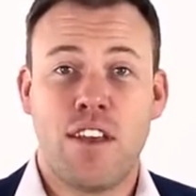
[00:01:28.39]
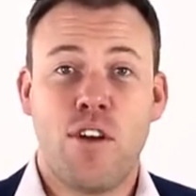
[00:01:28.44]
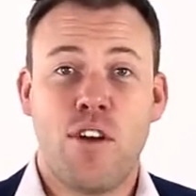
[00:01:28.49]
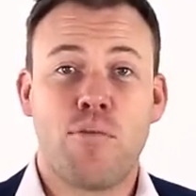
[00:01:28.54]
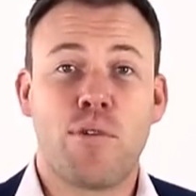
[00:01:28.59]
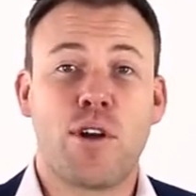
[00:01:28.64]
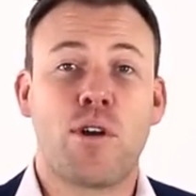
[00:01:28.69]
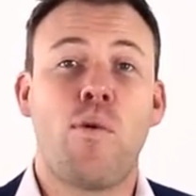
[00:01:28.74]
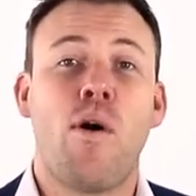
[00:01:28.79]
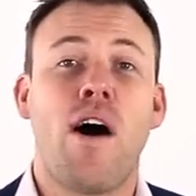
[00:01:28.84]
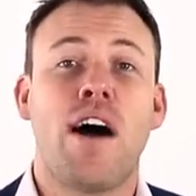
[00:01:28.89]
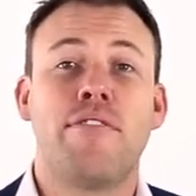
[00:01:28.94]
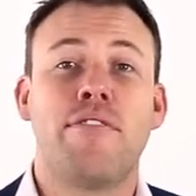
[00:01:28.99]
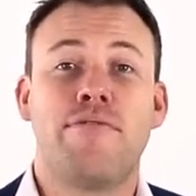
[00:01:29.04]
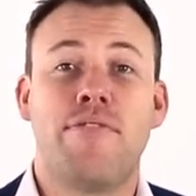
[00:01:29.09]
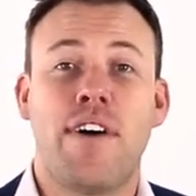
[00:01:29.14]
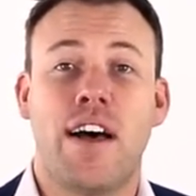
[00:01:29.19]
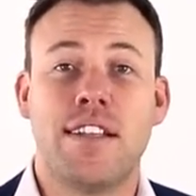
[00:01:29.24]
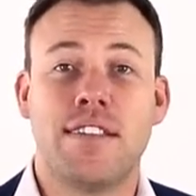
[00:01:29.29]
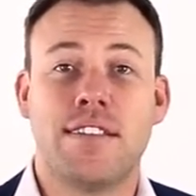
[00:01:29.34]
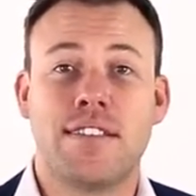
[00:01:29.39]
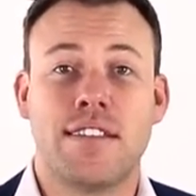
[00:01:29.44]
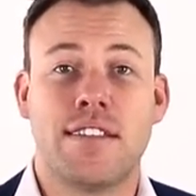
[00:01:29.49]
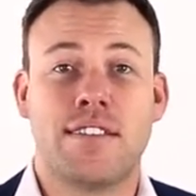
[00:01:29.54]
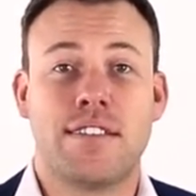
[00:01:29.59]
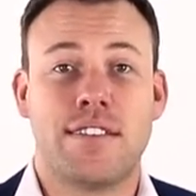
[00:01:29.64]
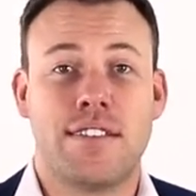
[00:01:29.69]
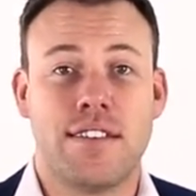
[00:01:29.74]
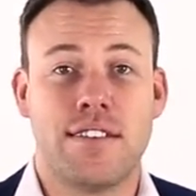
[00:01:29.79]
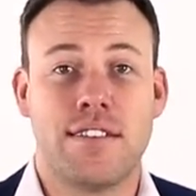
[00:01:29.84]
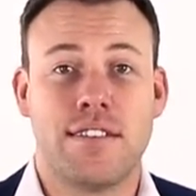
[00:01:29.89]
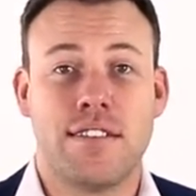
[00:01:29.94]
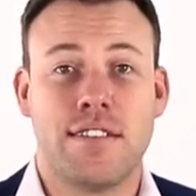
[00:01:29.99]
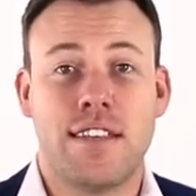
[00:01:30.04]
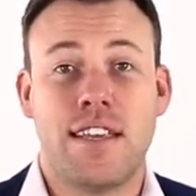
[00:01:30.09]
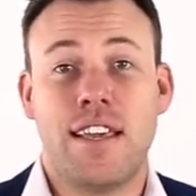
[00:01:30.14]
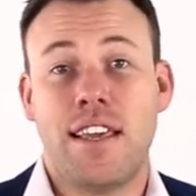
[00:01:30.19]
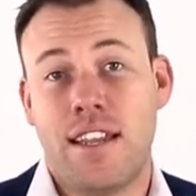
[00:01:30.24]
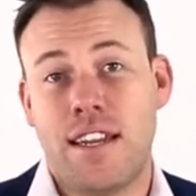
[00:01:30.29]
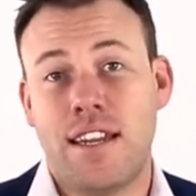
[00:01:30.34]
Required funds are still
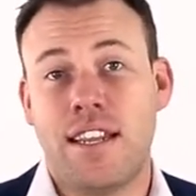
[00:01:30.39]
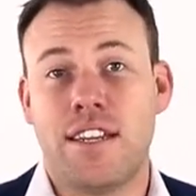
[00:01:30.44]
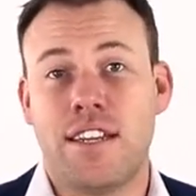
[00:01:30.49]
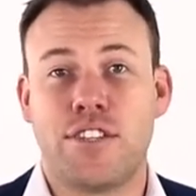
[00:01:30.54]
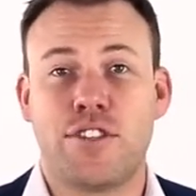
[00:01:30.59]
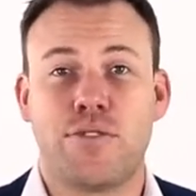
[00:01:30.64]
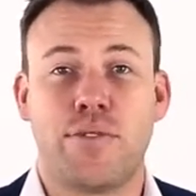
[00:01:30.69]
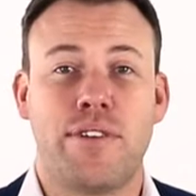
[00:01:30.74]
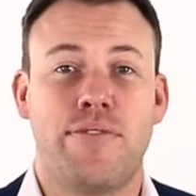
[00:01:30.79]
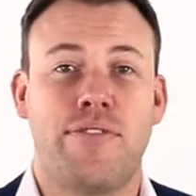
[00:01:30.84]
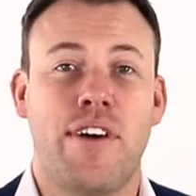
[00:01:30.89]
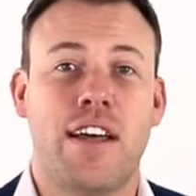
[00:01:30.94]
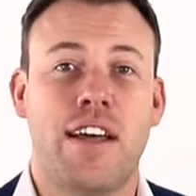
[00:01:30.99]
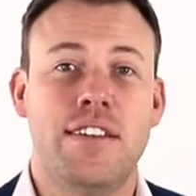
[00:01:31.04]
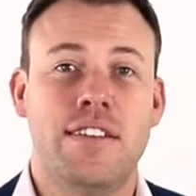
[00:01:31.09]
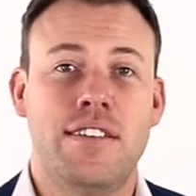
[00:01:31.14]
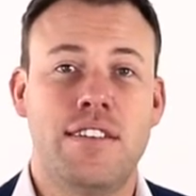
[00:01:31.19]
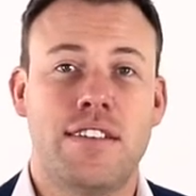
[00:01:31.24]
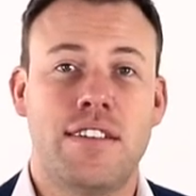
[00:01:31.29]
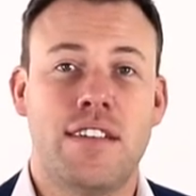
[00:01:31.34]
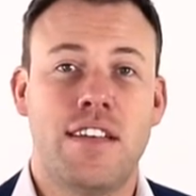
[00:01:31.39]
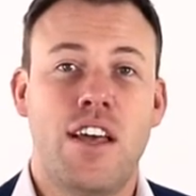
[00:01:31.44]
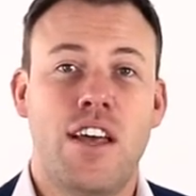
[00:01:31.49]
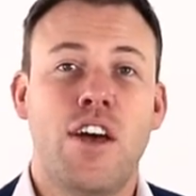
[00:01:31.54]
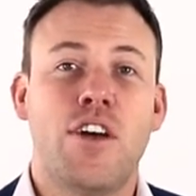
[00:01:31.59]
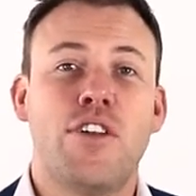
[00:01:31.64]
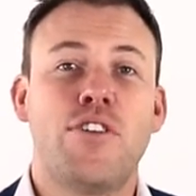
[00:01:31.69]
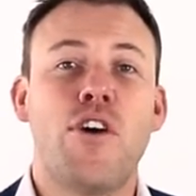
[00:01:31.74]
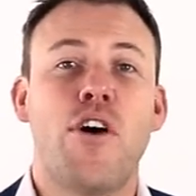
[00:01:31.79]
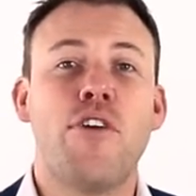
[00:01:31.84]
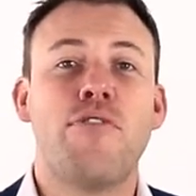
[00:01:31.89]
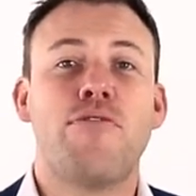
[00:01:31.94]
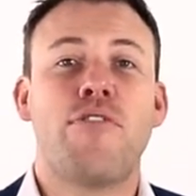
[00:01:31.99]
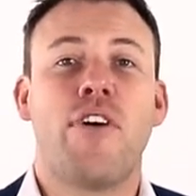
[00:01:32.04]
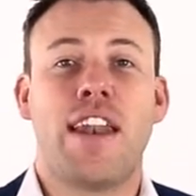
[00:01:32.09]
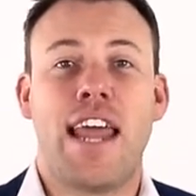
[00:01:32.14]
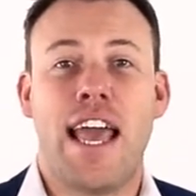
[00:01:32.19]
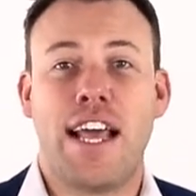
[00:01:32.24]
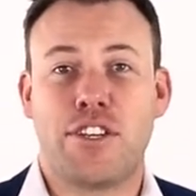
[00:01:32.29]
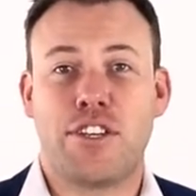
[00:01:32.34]
in an industry fund. No
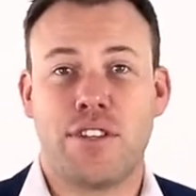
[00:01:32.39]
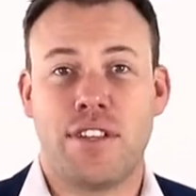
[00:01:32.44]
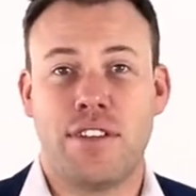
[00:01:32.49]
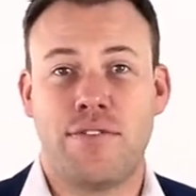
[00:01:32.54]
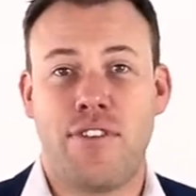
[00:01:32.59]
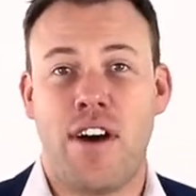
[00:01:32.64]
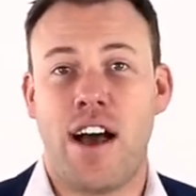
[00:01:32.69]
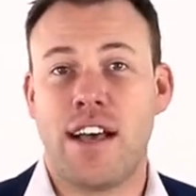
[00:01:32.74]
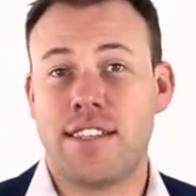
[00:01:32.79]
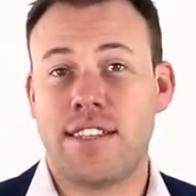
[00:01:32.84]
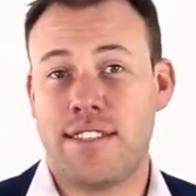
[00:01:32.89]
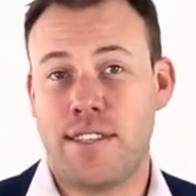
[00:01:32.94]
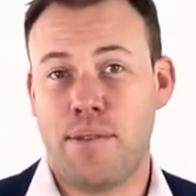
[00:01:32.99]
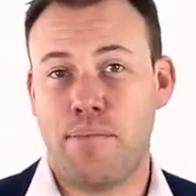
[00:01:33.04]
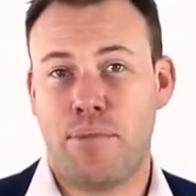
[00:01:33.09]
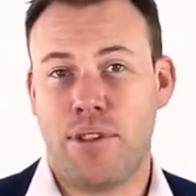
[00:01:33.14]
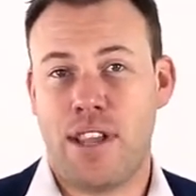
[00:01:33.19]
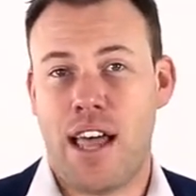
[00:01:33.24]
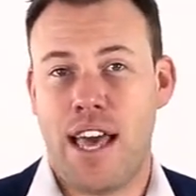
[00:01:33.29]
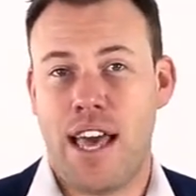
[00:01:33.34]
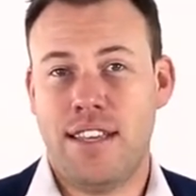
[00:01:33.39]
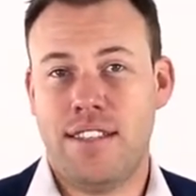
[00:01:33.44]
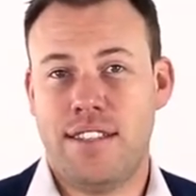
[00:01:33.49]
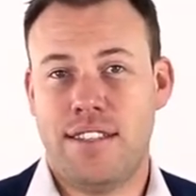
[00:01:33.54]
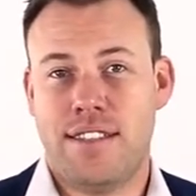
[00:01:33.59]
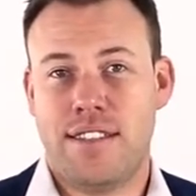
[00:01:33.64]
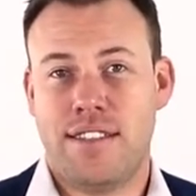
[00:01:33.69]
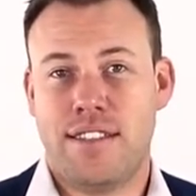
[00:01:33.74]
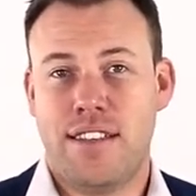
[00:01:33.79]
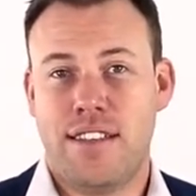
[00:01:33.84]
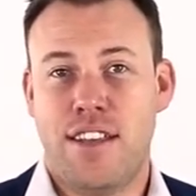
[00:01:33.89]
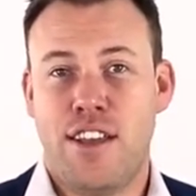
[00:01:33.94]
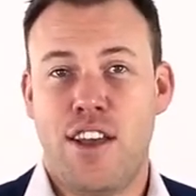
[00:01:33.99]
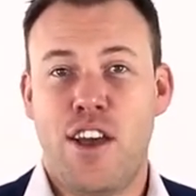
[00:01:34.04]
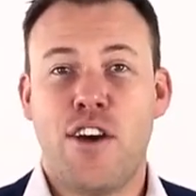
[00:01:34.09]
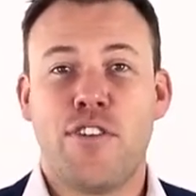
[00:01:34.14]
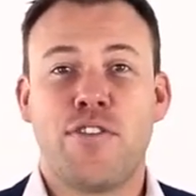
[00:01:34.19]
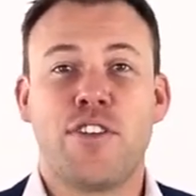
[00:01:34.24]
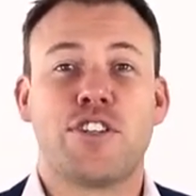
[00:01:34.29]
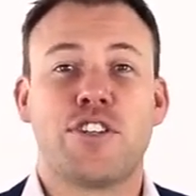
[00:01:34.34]
financial advice is in place.
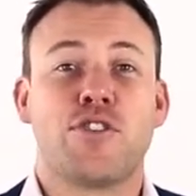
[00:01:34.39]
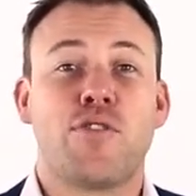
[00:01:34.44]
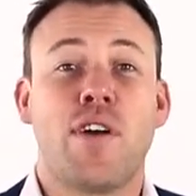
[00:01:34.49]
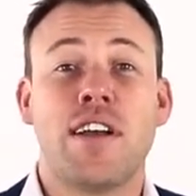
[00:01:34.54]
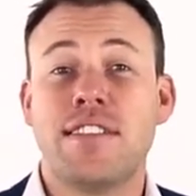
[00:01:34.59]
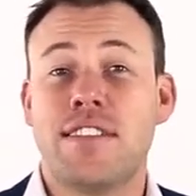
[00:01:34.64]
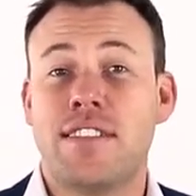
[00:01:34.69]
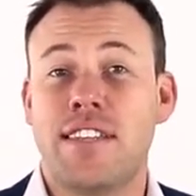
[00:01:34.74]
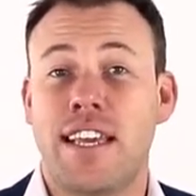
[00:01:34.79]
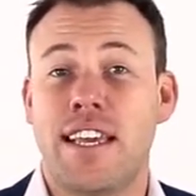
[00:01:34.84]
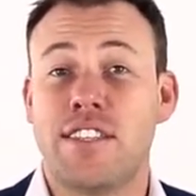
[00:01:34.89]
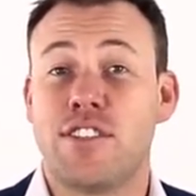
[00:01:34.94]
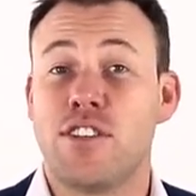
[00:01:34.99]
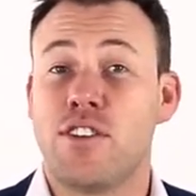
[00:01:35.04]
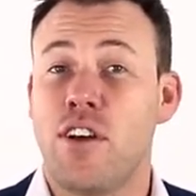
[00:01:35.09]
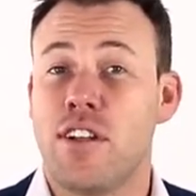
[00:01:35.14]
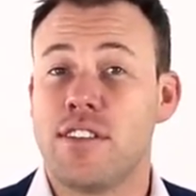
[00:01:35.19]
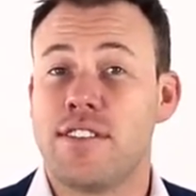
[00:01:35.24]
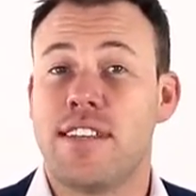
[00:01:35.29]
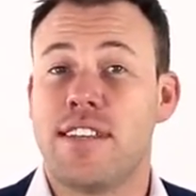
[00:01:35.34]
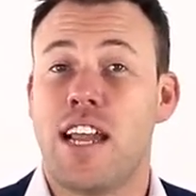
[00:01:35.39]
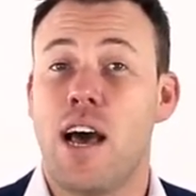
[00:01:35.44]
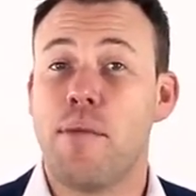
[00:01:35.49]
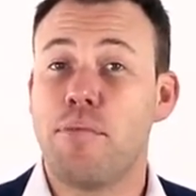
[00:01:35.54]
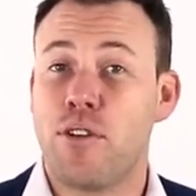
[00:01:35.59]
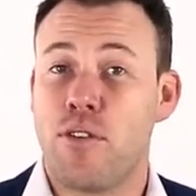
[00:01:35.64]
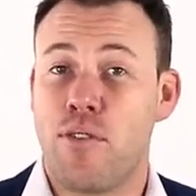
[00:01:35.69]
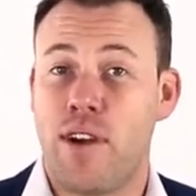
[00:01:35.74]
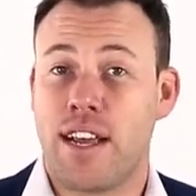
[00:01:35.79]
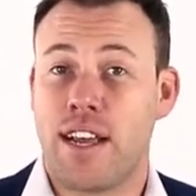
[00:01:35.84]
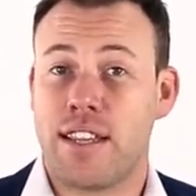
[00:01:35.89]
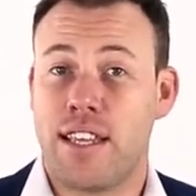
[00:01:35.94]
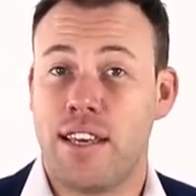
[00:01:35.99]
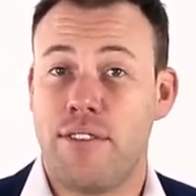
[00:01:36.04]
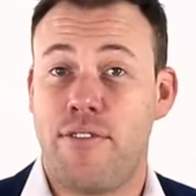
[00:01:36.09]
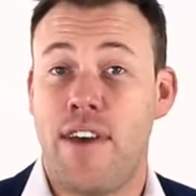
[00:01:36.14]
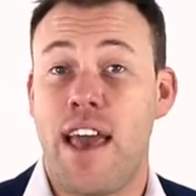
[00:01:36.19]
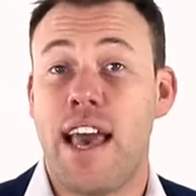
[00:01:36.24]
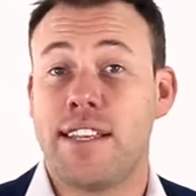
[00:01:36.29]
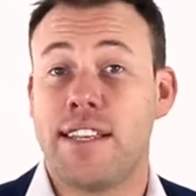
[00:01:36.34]
The trust deeds are not set up correctly
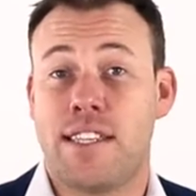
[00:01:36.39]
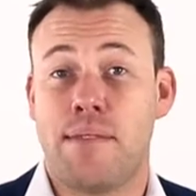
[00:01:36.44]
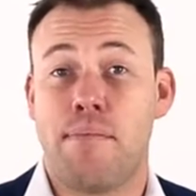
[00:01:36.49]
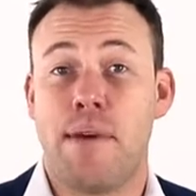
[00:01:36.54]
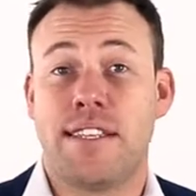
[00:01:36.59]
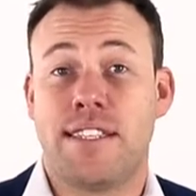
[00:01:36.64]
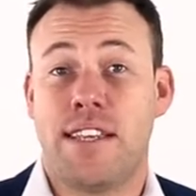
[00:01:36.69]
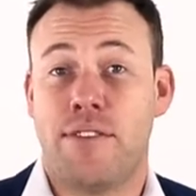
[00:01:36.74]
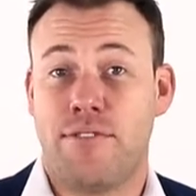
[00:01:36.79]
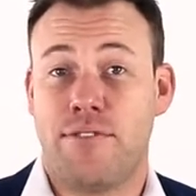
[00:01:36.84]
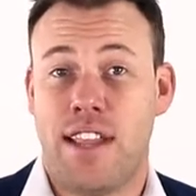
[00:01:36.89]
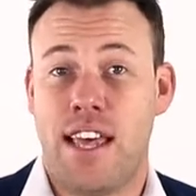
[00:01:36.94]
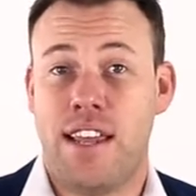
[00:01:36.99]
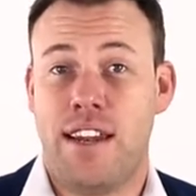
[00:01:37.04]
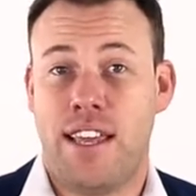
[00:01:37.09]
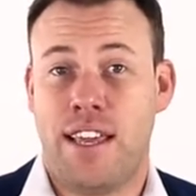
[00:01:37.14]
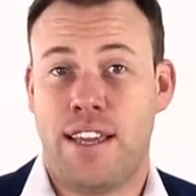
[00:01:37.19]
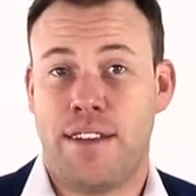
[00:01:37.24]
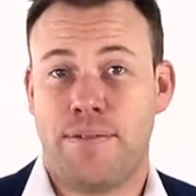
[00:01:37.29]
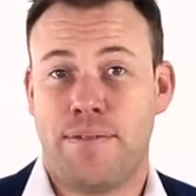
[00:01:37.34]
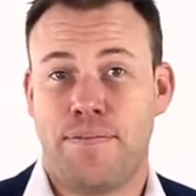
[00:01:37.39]
for SMSF lending.